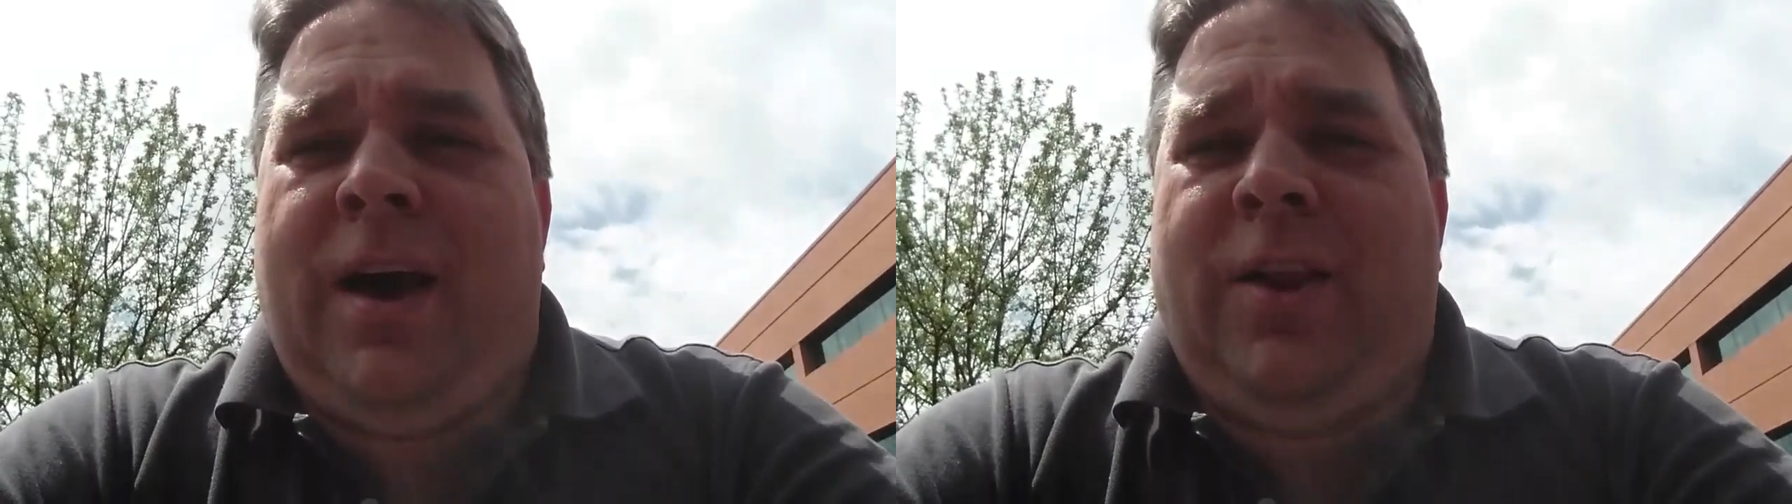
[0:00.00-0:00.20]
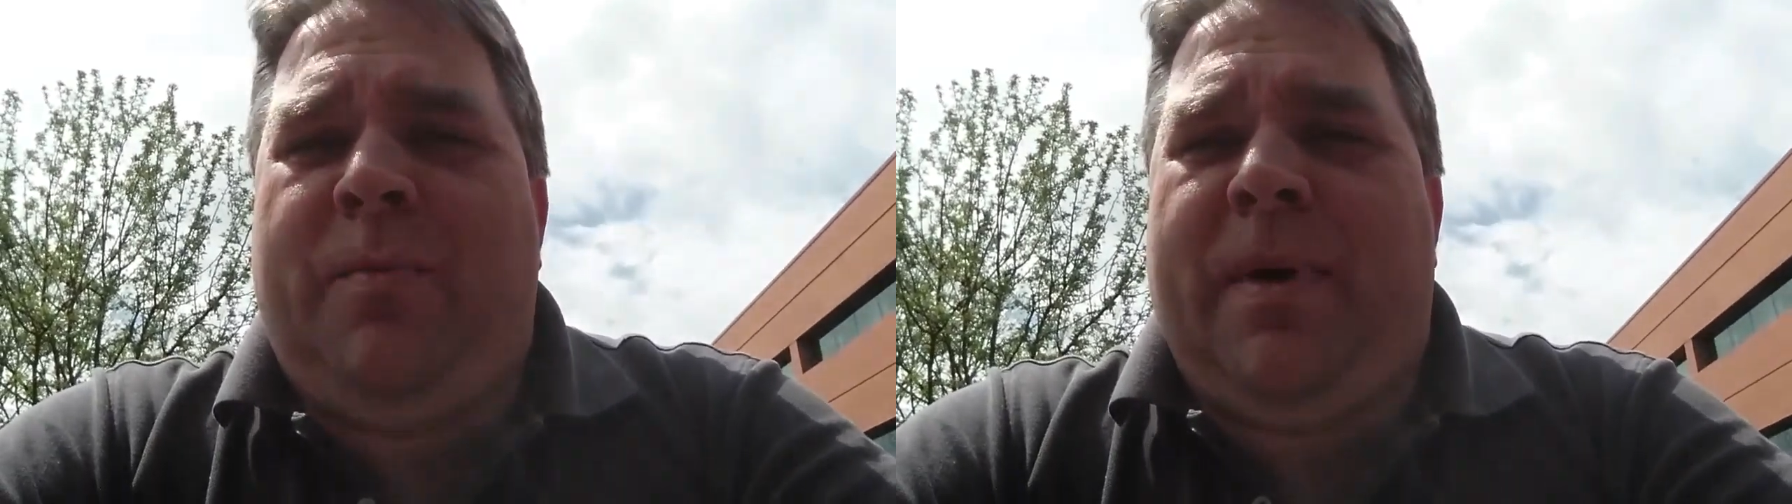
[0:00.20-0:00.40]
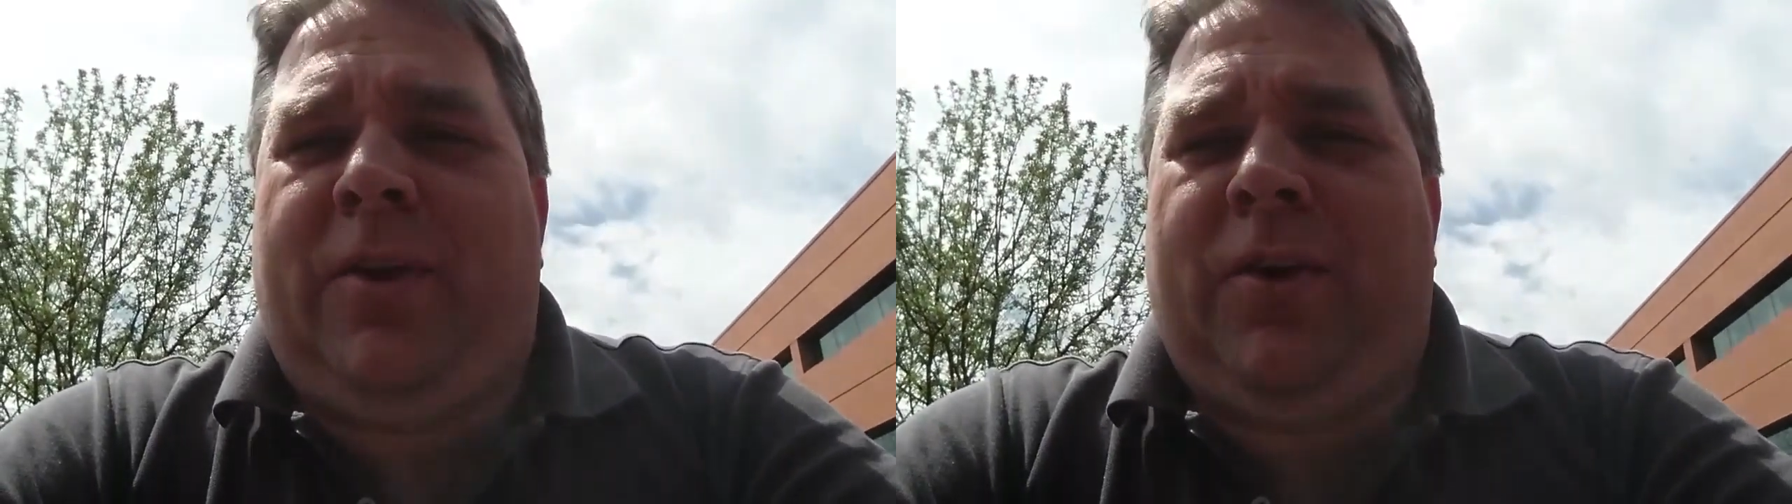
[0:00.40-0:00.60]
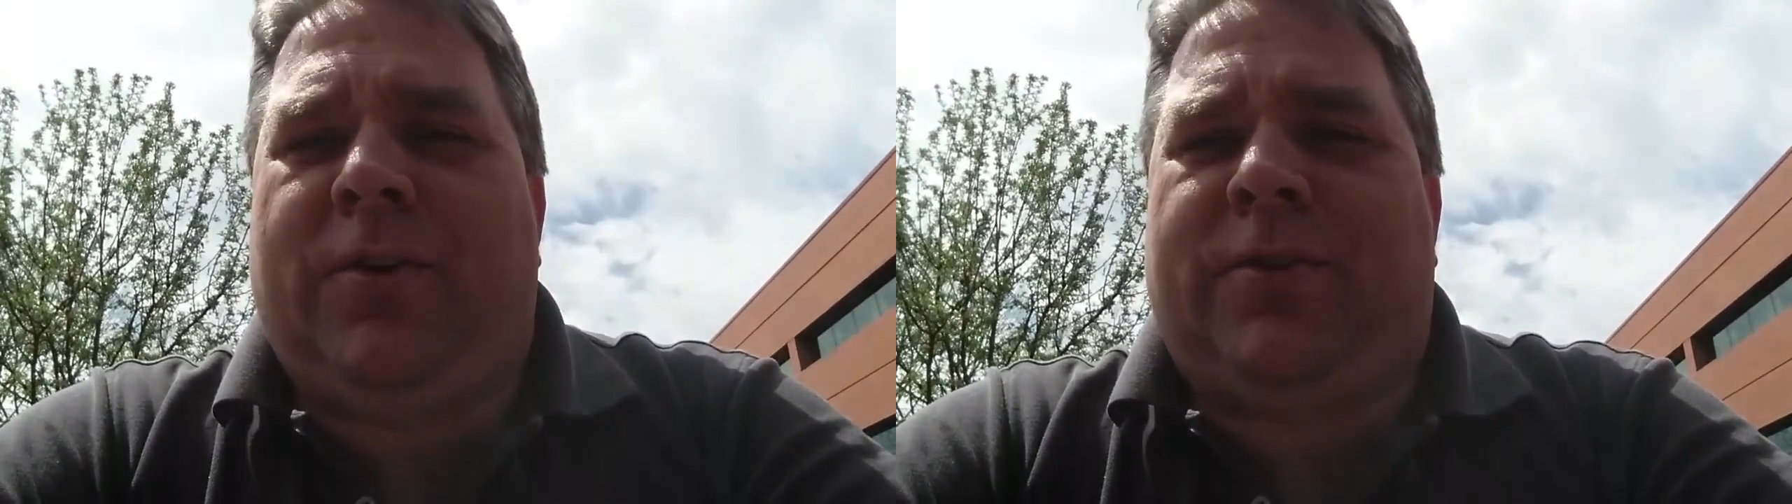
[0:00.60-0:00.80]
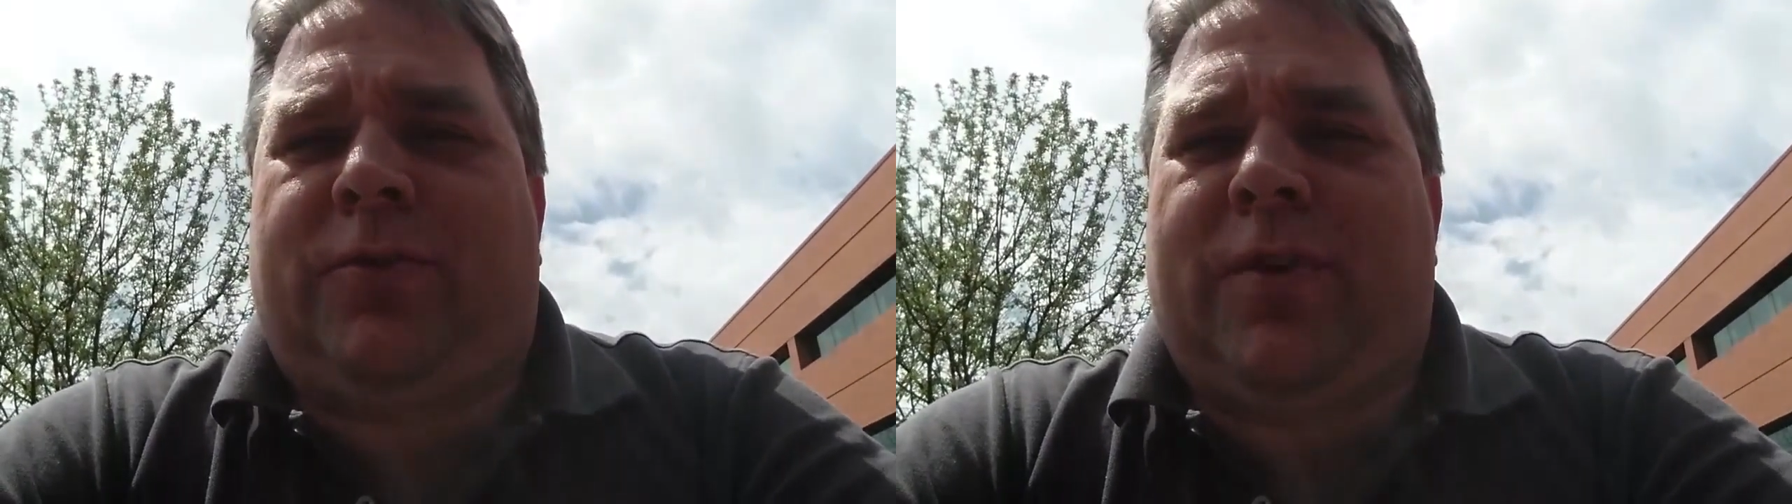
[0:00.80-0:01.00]
Hello,
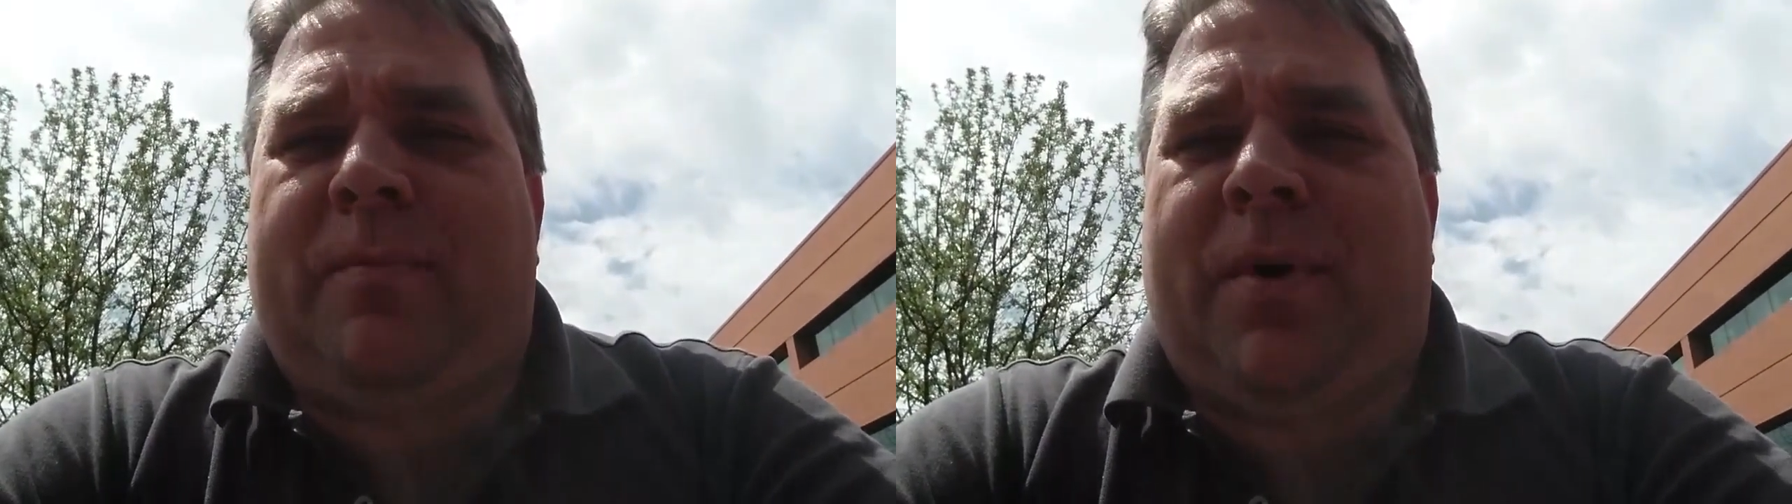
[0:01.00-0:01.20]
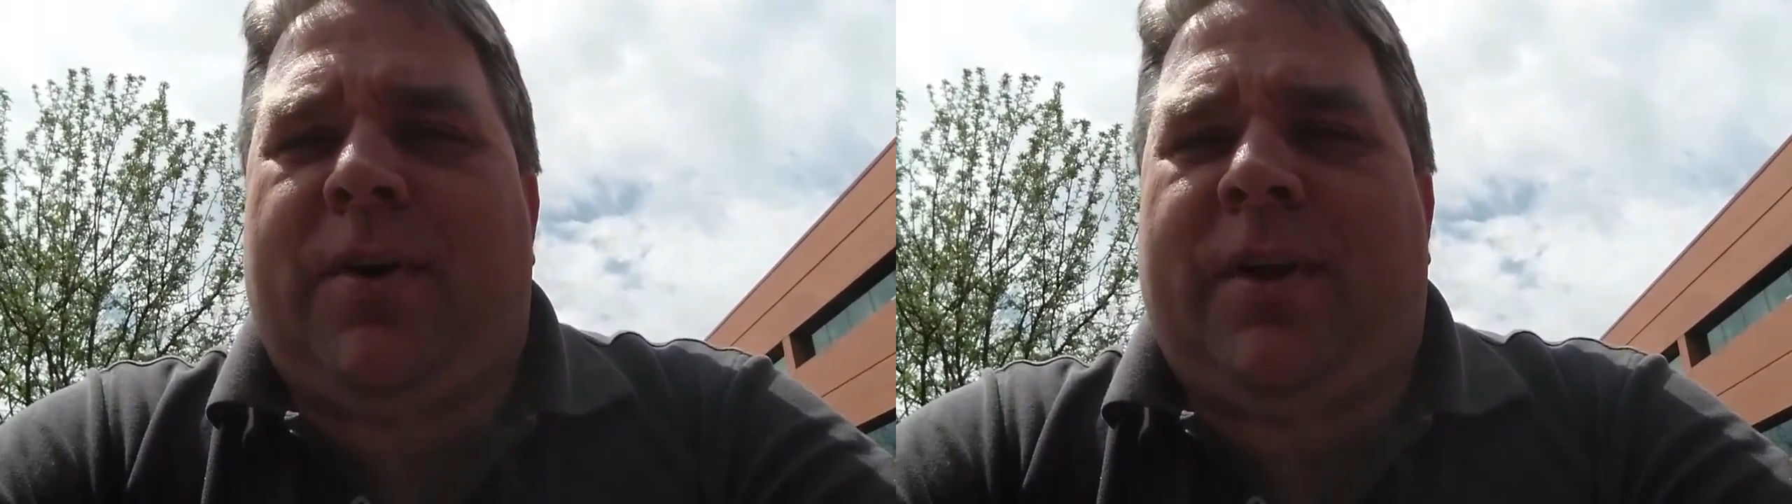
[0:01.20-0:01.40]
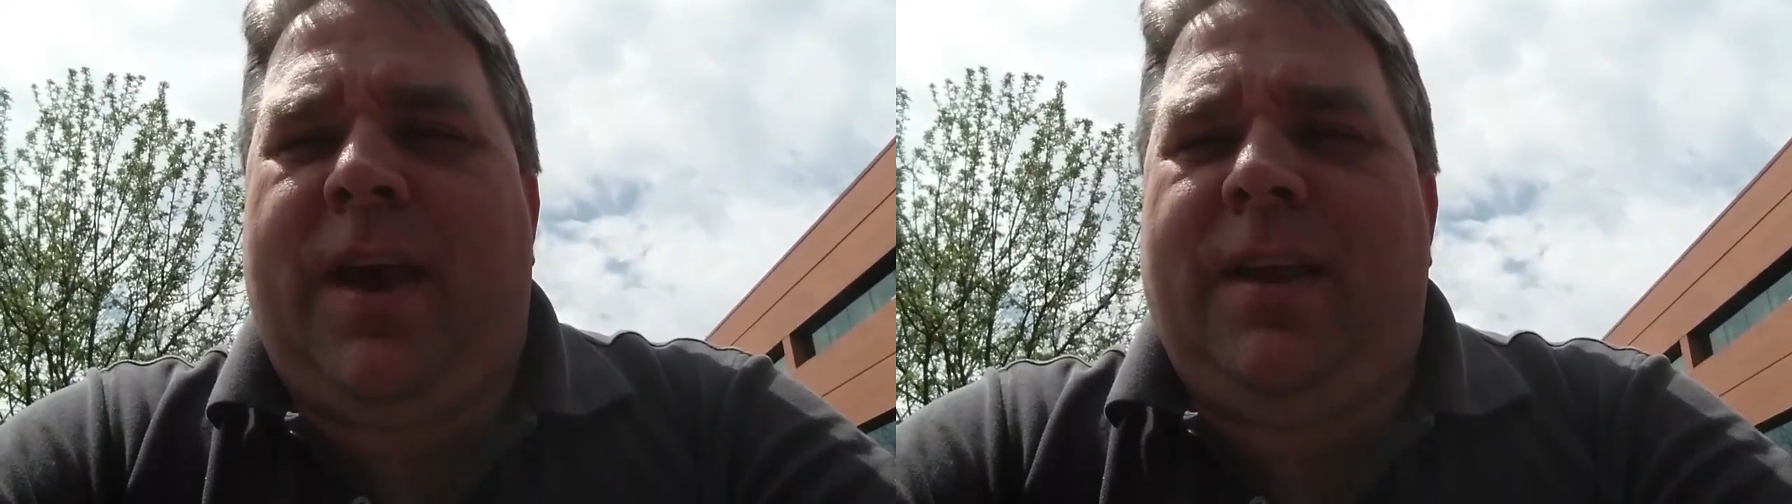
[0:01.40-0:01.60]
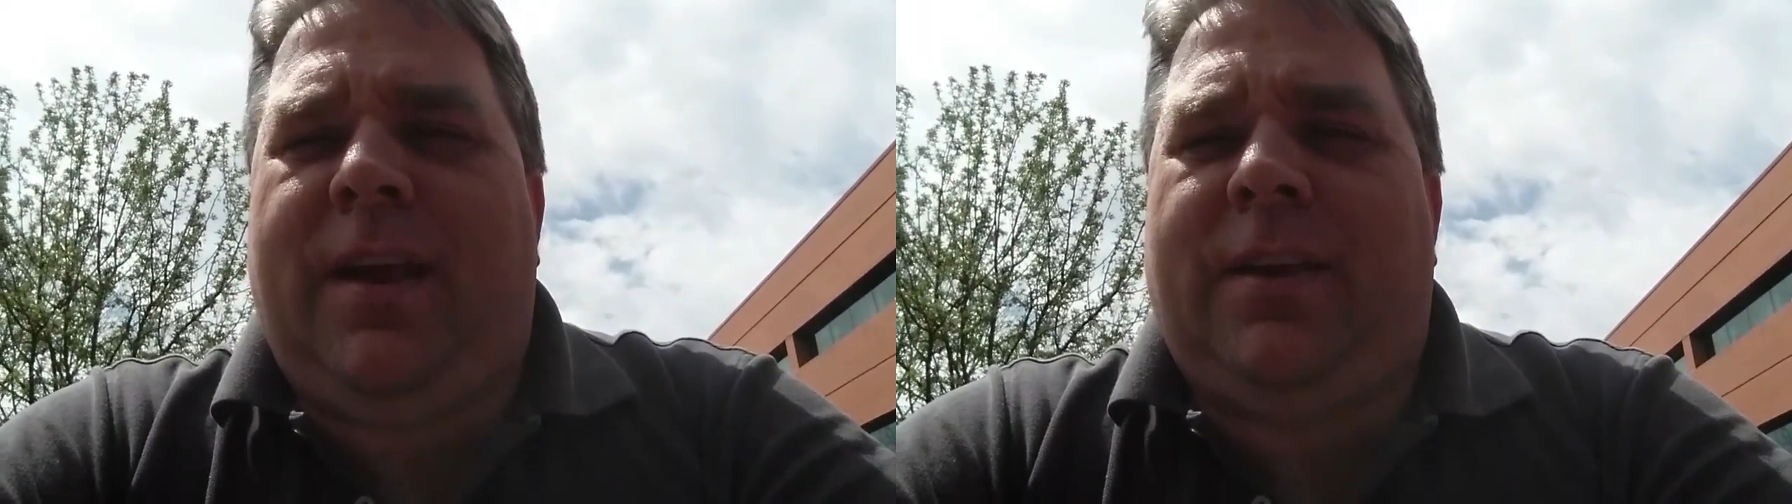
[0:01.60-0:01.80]
MennoNerds. It's Rob Martin again,